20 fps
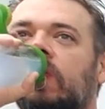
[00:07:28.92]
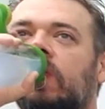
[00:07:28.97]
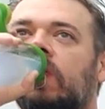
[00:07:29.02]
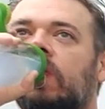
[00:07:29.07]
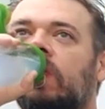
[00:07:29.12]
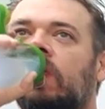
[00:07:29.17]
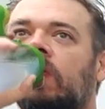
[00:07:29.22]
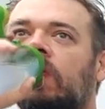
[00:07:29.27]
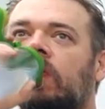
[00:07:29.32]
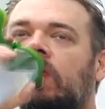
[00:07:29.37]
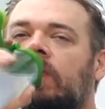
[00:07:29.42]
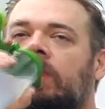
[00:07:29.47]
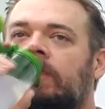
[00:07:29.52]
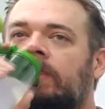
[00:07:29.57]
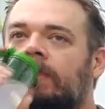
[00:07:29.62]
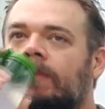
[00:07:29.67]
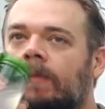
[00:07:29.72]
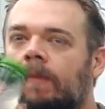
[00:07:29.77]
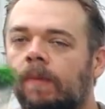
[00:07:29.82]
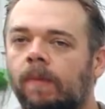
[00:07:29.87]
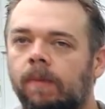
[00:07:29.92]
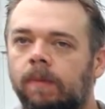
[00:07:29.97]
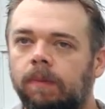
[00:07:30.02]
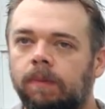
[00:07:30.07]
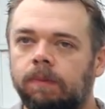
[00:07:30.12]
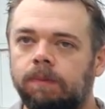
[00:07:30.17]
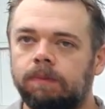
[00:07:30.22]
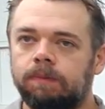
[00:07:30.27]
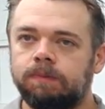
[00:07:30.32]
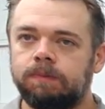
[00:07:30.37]

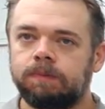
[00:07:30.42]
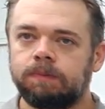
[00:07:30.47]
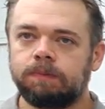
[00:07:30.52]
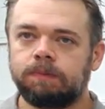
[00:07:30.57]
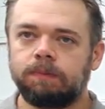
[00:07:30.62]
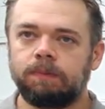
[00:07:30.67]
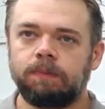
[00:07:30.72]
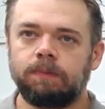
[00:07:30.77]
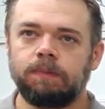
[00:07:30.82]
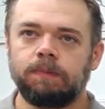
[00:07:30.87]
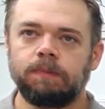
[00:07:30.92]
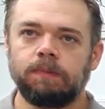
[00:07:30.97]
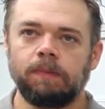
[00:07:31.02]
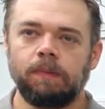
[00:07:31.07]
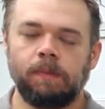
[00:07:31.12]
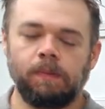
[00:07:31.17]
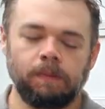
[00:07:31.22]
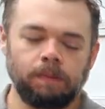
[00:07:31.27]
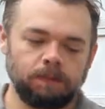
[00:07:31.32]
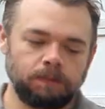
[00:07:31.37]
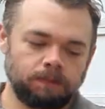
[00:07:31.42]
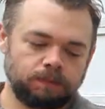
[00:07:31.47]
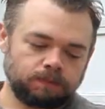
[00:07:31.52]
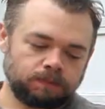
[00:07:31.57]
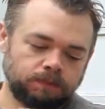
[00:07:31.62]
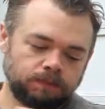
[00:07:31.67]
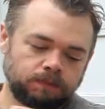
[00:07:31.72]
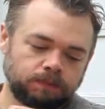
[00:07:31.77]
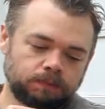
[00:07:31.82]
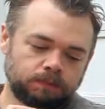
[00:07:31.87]

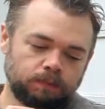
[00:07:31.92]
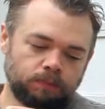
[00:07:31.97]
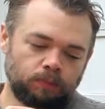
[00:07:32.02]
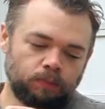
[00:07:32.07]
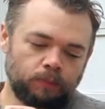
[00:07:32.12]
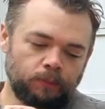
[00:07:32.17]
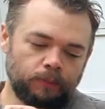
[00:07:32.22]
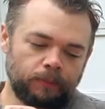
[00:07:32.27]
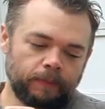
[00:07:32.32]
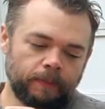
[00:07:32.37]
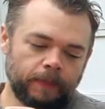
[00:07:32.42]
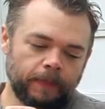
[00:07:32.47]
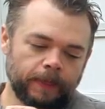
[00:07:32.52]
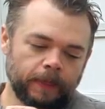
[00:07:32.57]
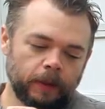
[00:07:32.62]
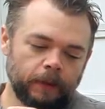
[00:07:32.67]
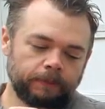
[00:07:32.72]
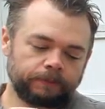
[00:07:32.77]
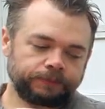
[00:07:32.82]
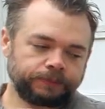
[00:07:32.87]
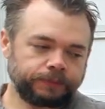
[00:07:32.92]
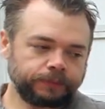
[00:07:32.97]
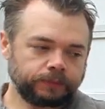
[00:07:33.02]
[no speech]